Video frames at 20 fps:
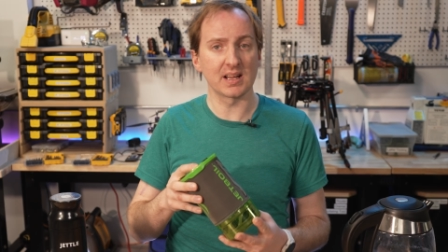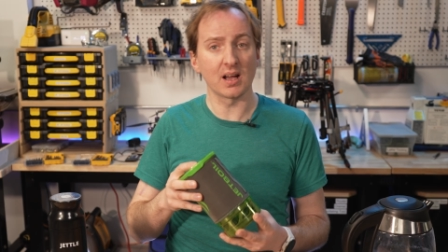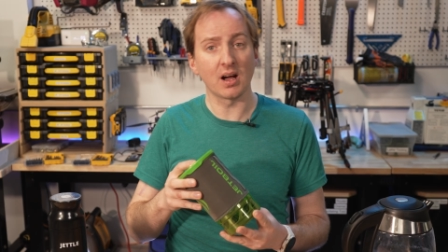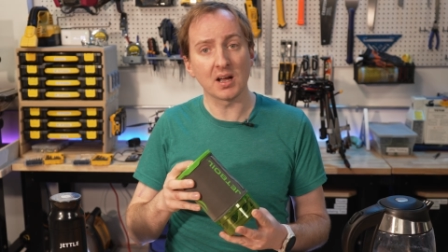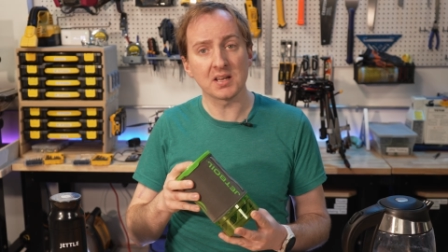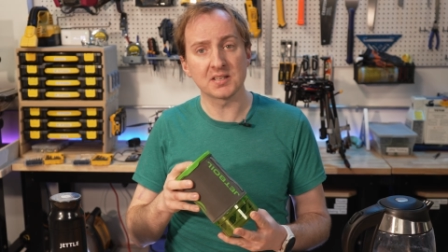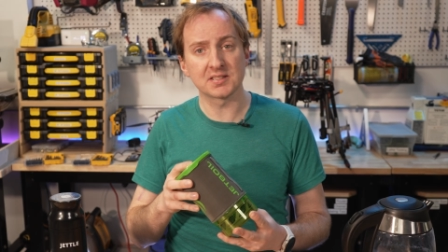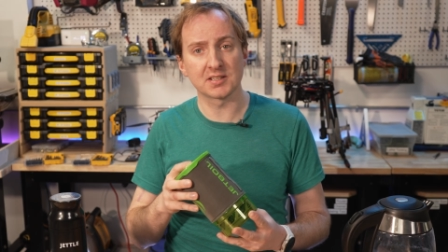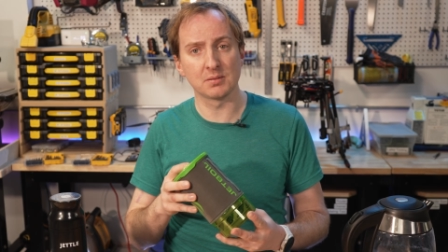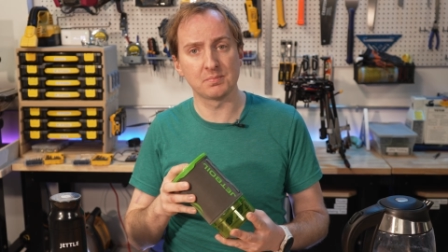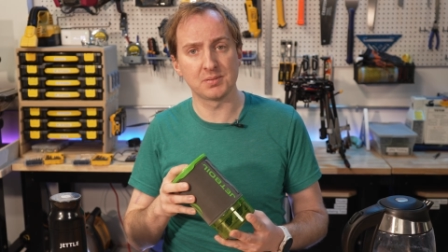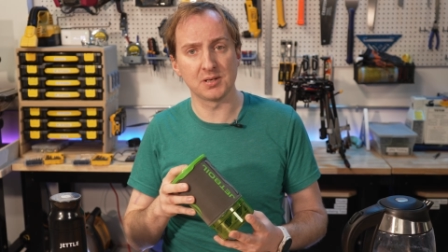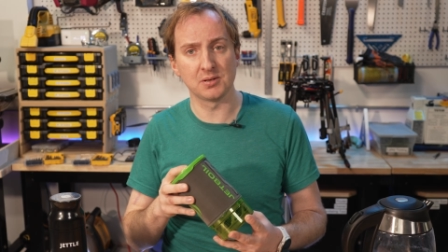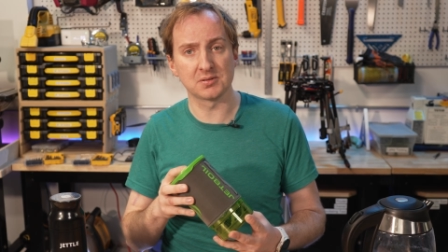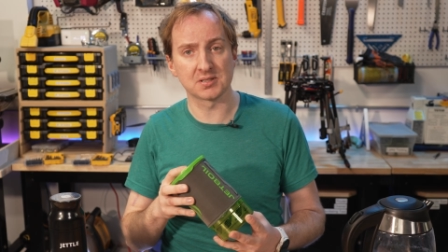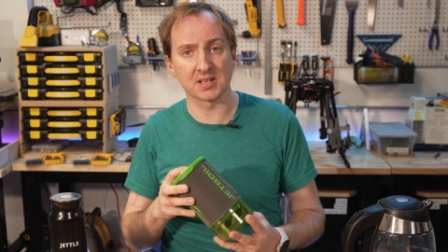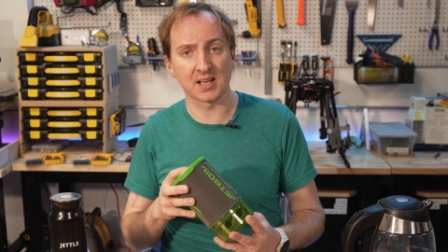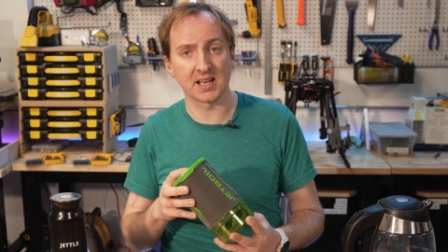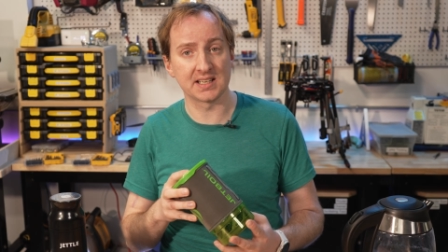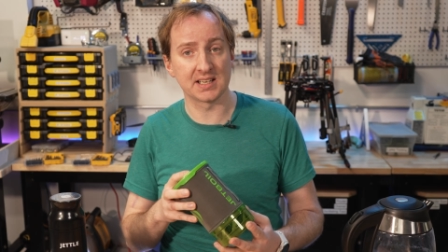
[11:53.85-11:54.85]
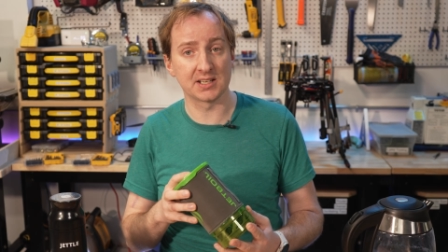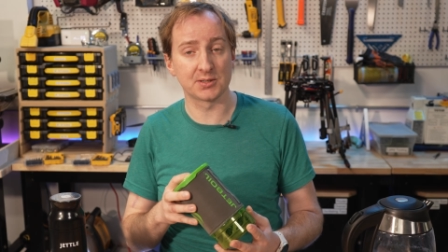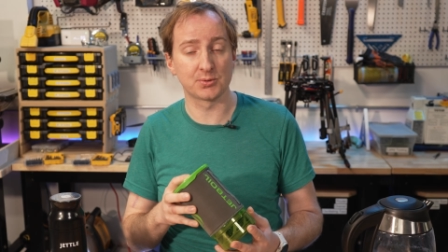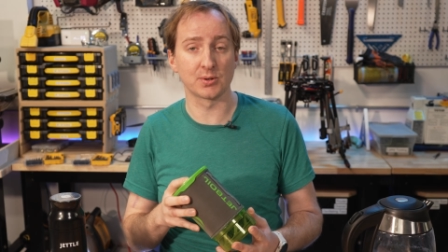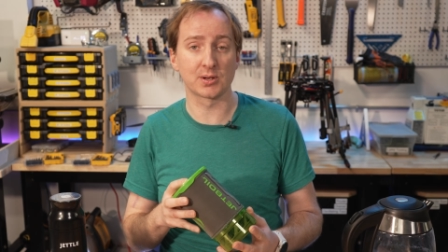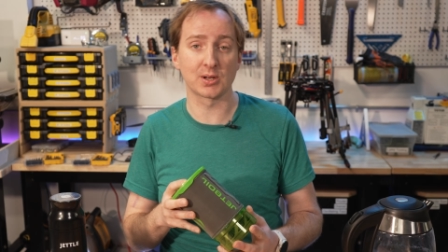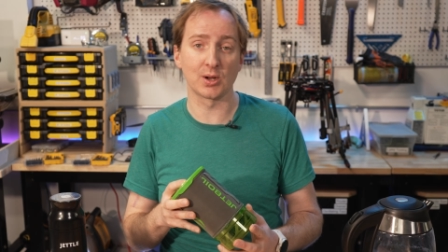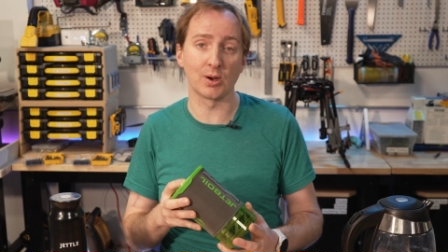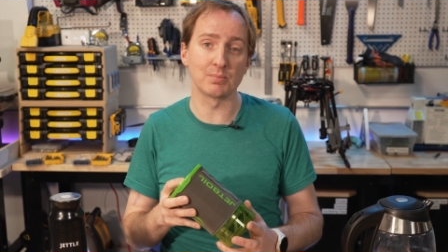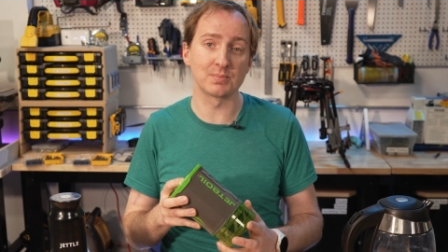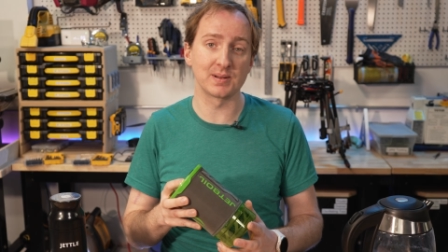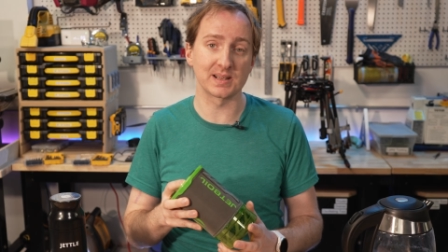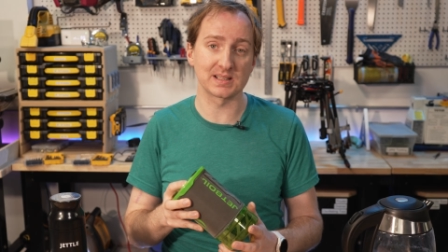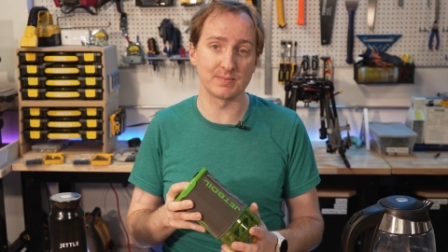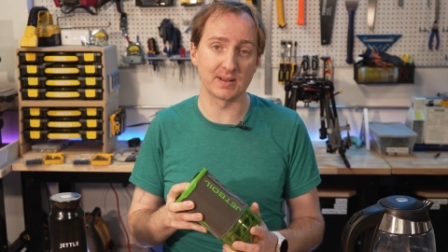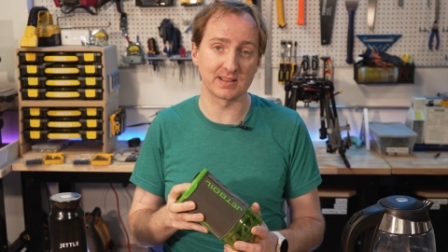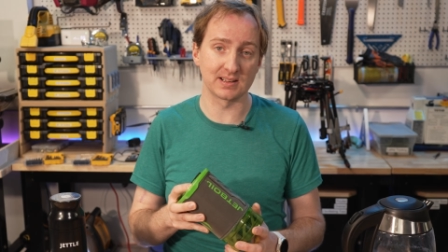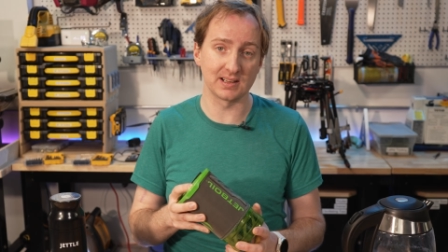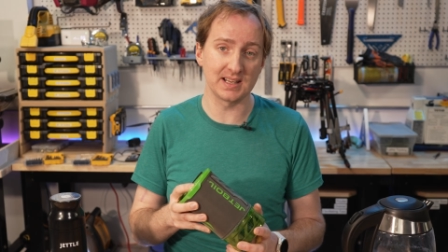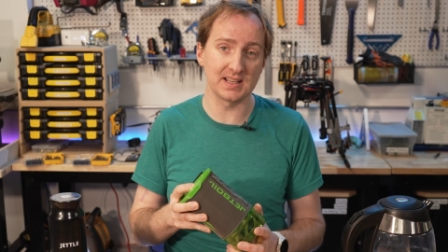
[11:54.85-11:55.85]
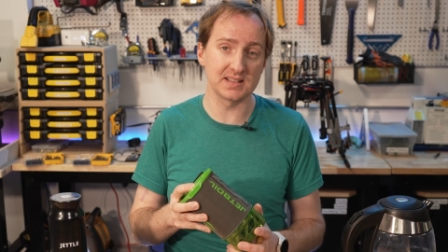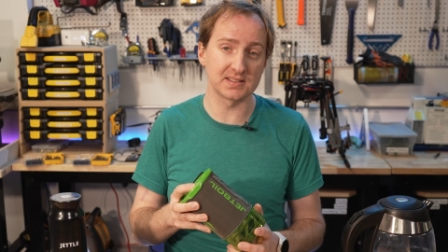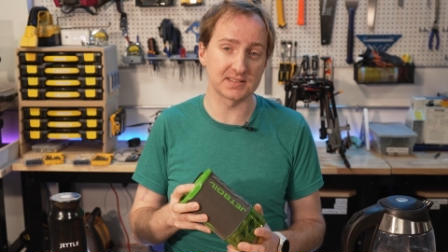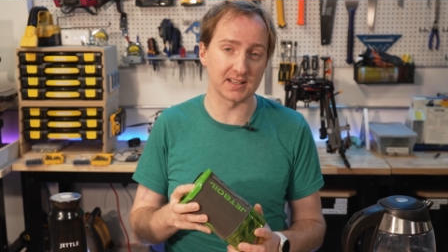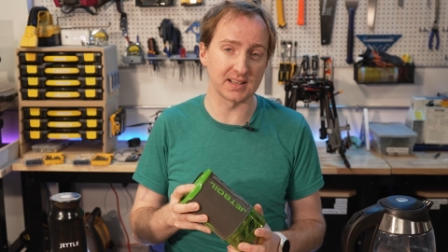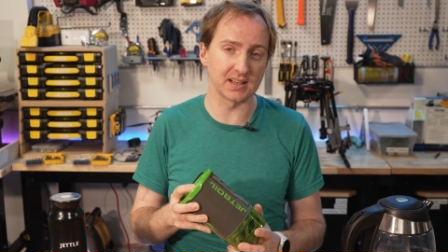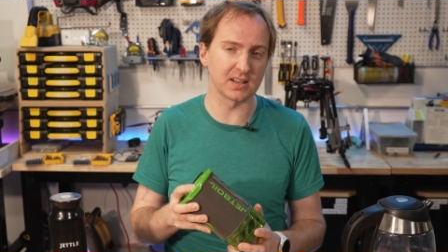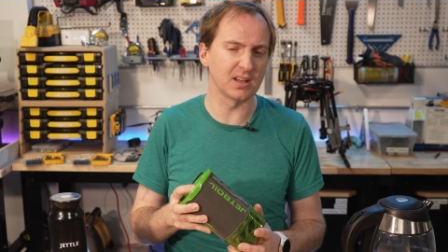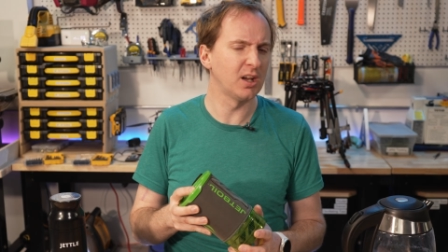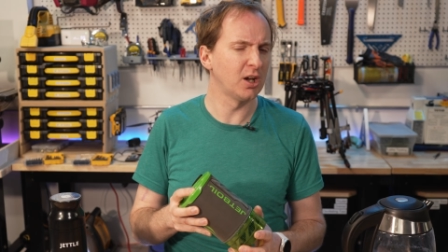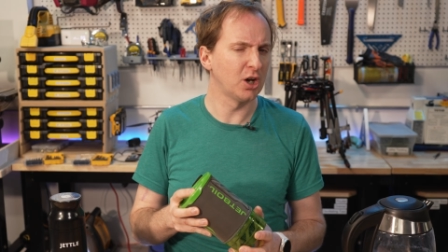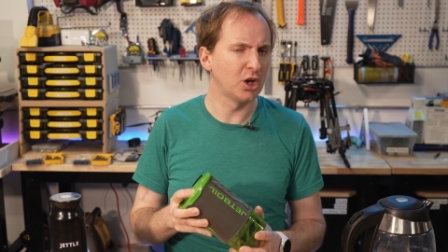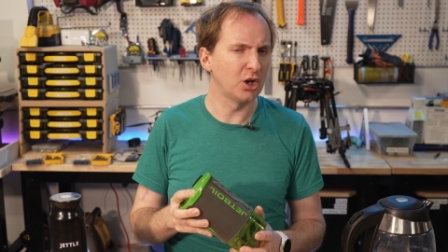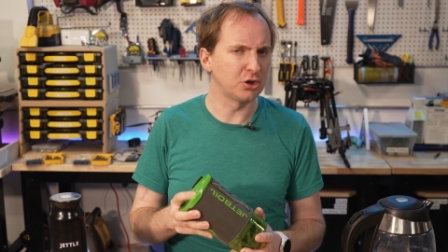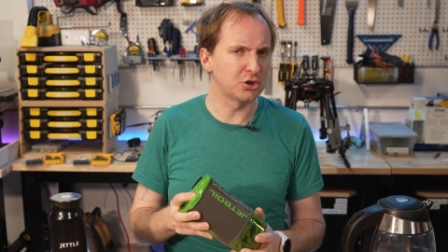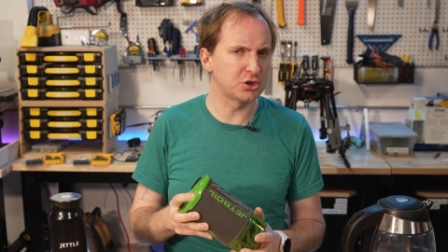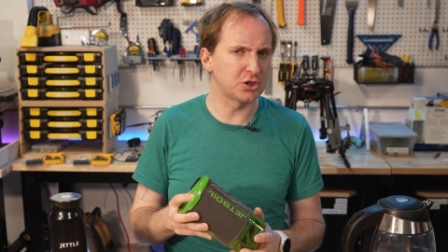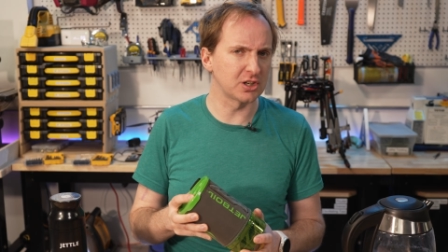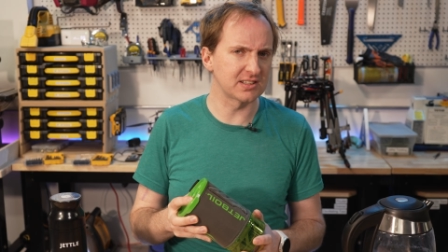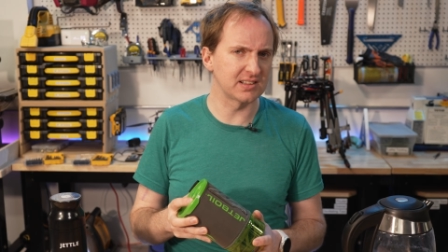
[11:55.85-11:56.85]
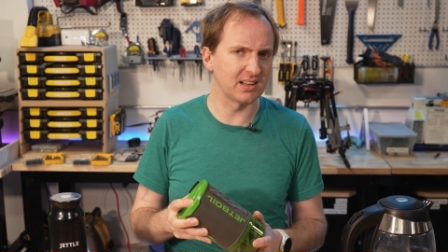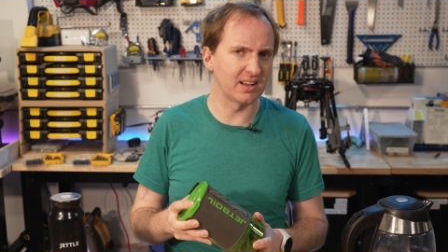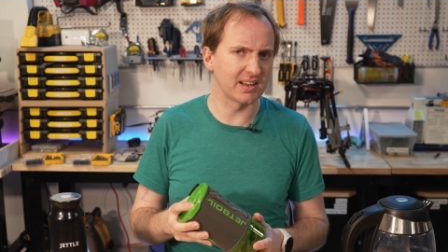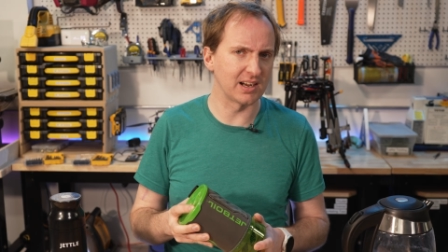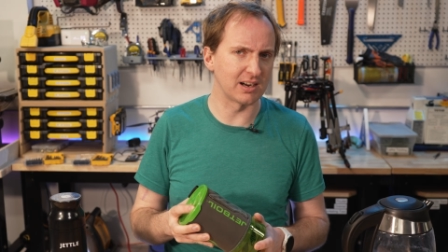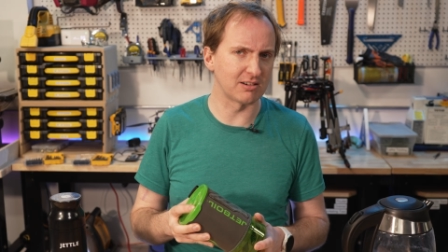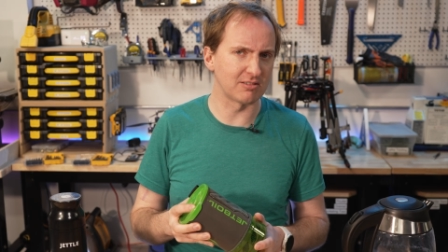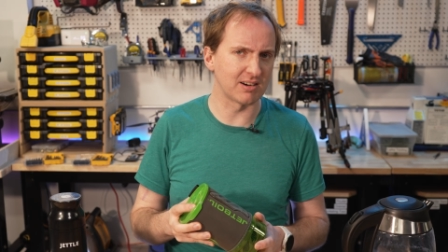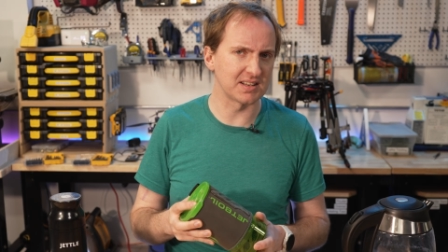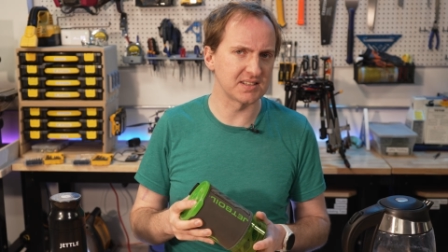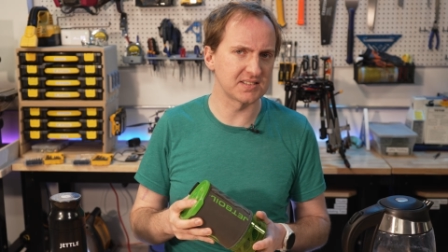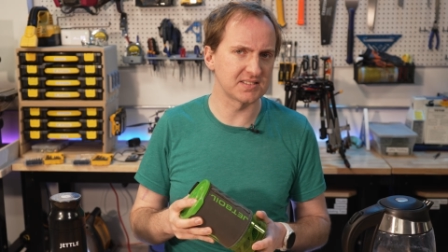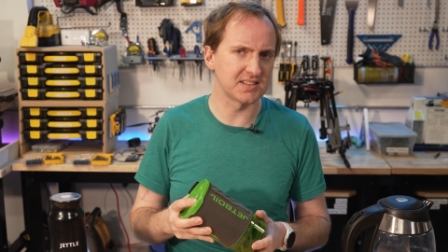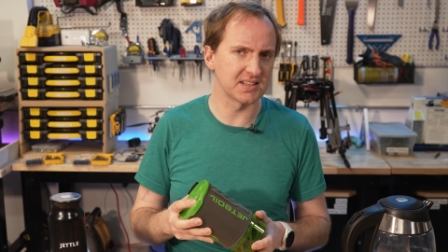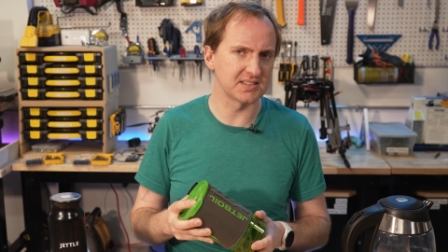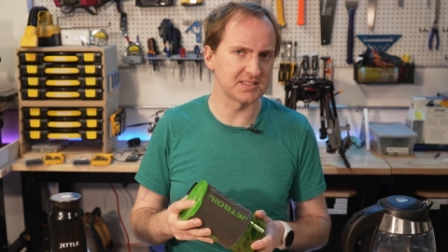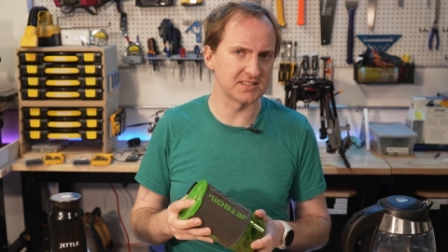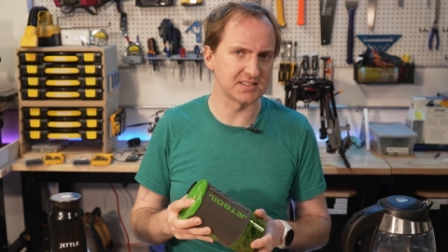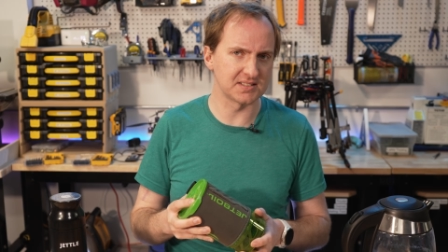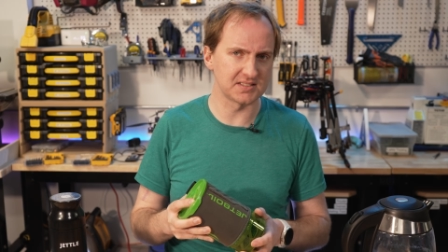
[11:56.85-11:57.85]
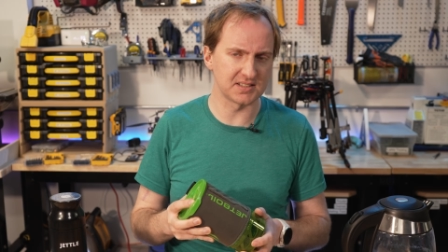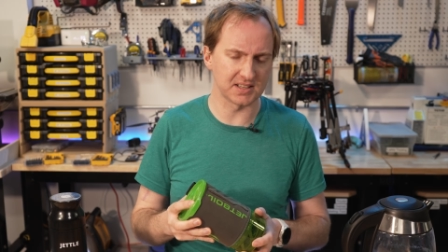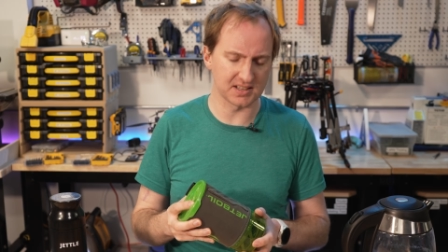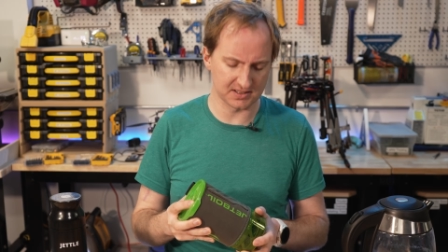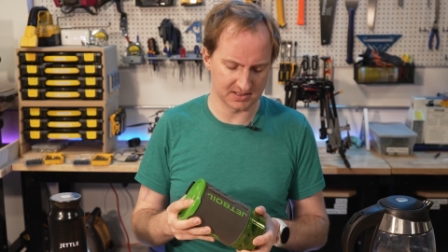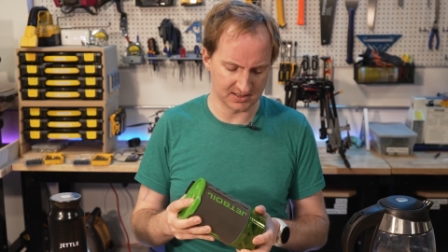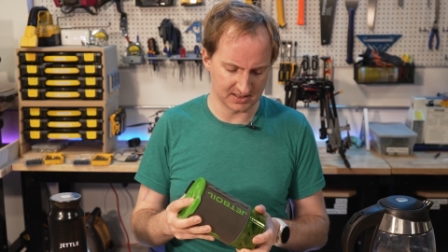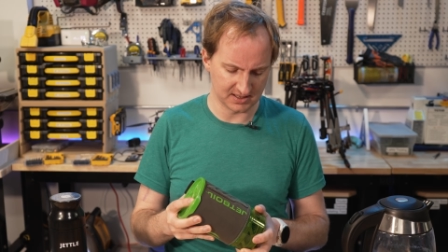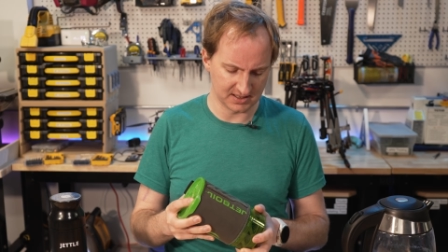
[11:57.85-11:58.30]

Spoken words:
isobutane into a complex metal heatsink, just like our ancestors did.